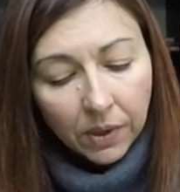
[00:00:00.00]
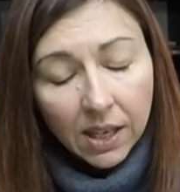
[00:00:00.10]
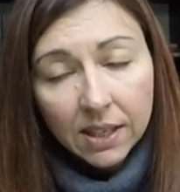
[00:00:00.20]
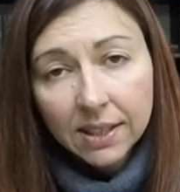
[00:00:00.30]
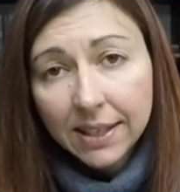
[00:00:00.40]

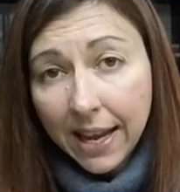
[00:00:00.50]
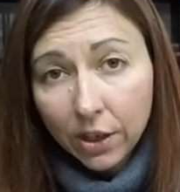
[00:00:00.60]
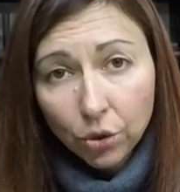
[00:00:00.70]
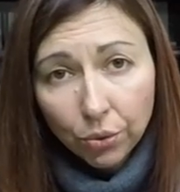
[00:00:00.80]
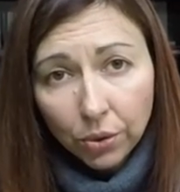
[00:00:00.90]
It's
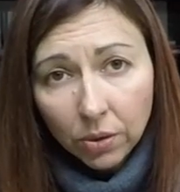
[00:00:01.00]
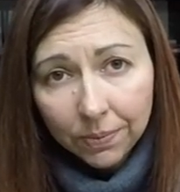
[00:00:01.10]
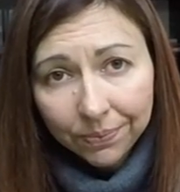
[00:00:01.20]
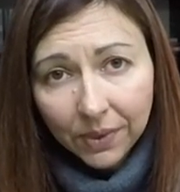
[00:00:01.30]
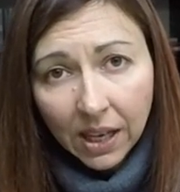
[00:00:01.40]
natural,
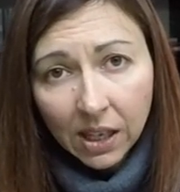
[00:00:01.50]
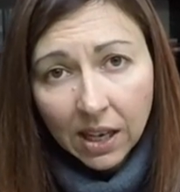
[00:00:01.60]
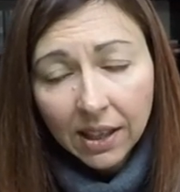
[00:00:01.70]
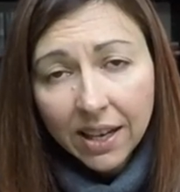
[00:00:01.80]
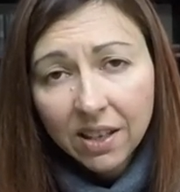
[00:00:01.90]
and
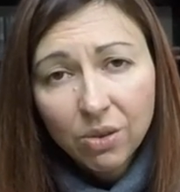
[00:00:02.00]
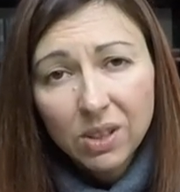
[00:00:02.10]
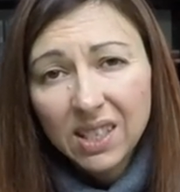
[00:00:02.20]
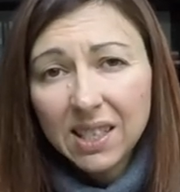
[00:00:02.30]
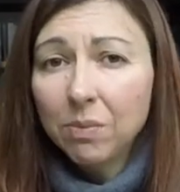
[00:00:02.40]
I like
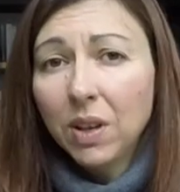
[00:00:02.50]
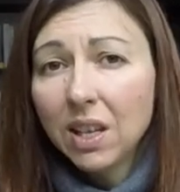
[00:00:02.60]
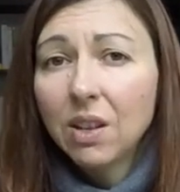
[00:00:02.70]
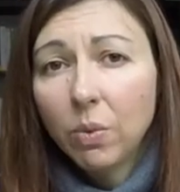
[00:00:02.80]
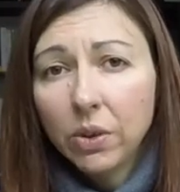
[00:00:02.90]
using something
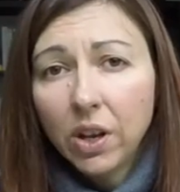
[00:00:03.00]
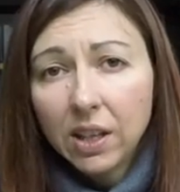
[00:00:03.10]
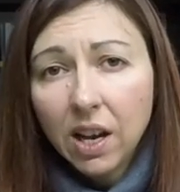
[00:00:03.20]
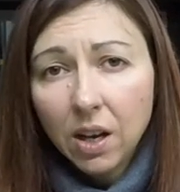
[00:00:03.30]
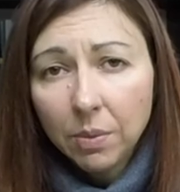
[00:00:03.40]
that will not
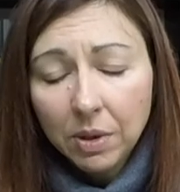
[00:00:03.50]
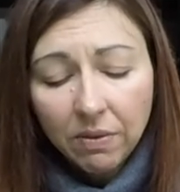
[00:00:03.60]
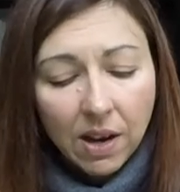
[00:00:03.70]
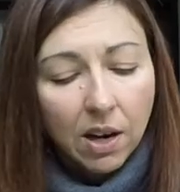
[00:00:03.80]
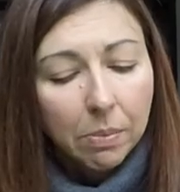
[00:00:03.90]
harm
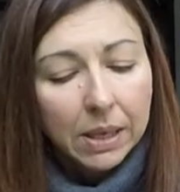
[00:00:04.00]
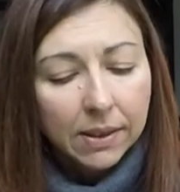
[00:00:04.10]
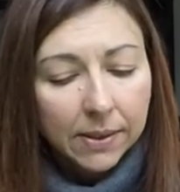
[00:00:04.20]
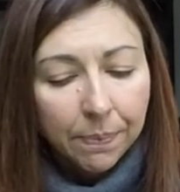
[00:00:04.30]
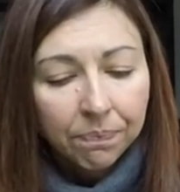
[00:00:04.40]

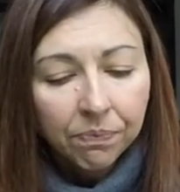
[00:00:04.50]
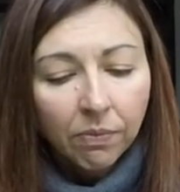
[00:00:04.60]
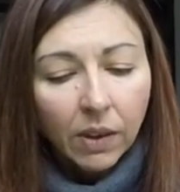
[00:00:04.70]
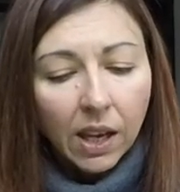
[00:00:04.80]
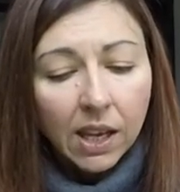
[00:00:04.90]
environment.
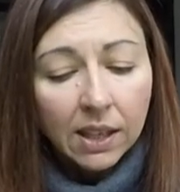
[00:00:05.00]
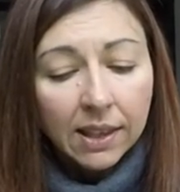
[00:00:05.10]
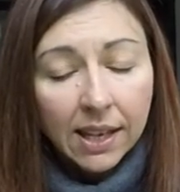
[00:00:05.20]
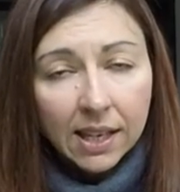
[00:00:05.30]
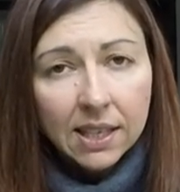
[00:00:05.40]

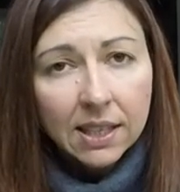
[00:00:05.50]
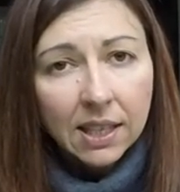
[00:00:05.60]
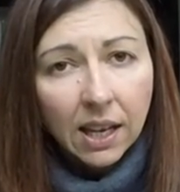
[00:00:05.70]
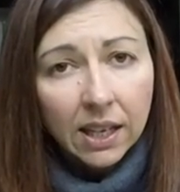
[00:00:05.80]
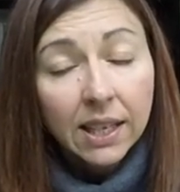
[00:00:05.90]
It
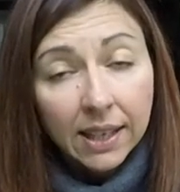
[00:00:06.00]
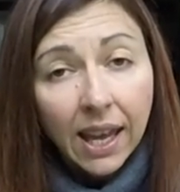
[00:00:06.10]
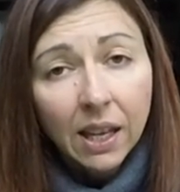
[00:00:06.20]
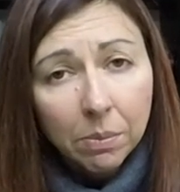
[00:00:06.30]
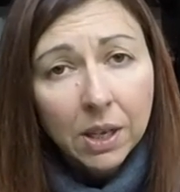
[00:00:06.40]
does. It
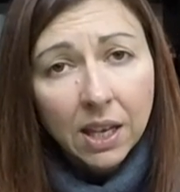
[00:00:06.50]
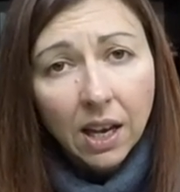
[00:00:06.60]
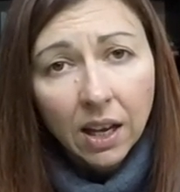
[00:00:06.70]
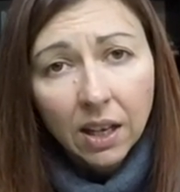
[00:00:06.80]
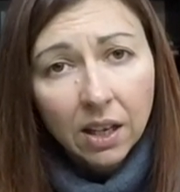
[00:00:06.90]
can be
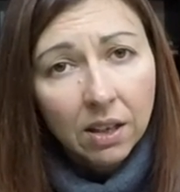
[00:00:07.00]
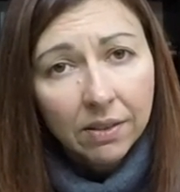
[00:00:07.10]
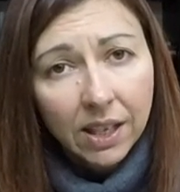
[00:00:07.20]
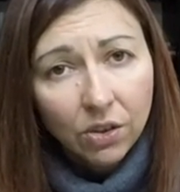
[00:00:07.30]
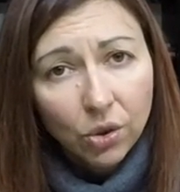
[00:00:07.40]

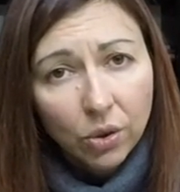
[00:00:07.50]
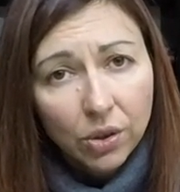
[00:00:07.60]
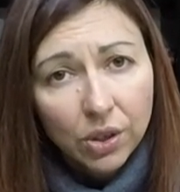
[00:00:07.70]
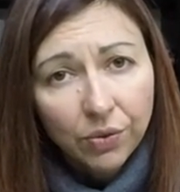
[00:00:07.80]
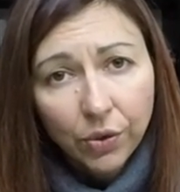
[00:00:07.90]

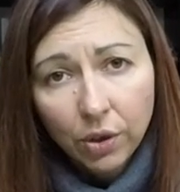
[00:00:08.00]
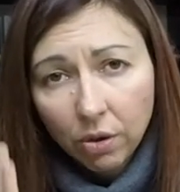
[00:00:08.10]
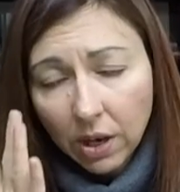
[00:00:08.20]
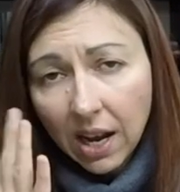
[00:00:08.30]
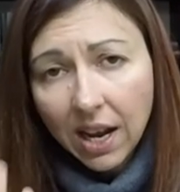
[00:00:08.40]
dangerous for
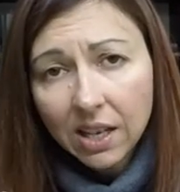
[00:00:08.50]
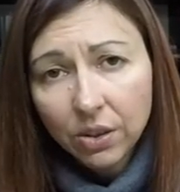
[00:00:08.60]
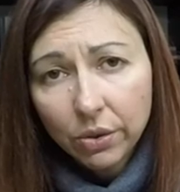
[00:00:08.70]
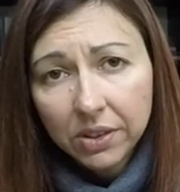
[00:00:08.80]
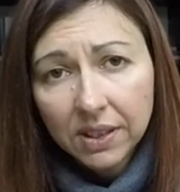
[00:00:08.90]
your
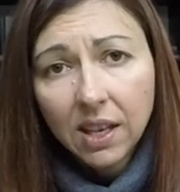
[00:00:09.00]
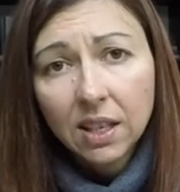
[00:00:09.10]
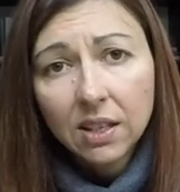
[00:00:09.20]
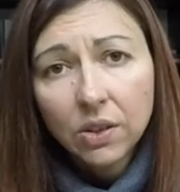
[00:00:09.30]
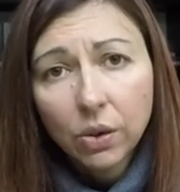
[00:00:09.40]
eyes or
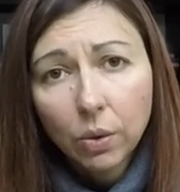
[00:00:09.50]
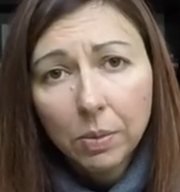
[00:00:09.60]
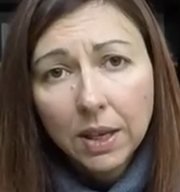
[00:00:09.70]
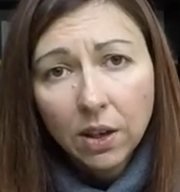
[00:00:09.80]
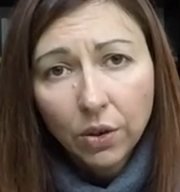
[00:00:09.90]
skin, so
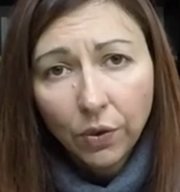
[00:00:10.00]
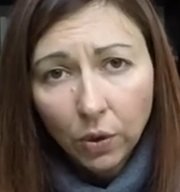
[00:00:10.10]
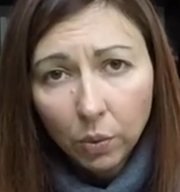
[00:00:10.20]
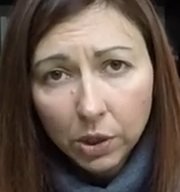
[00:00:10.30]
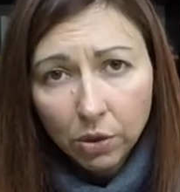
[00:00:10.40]
be
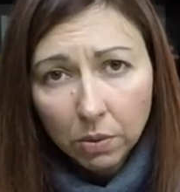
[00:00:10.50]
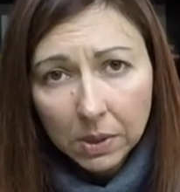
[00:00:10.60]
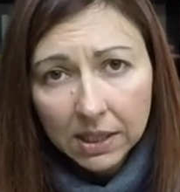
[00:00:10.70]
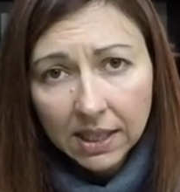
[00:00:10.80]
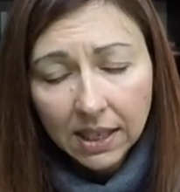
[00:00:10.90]
careful when you're
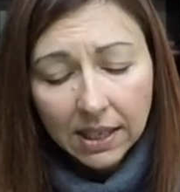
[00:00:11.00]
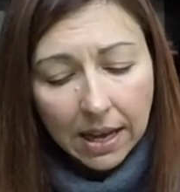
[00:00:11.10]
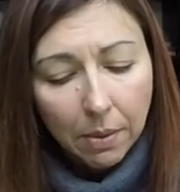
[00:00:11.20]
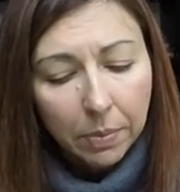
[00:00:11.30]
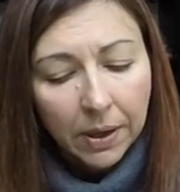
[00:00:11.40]
mixing it
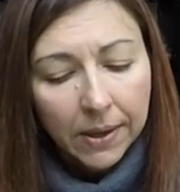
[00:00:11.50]
up.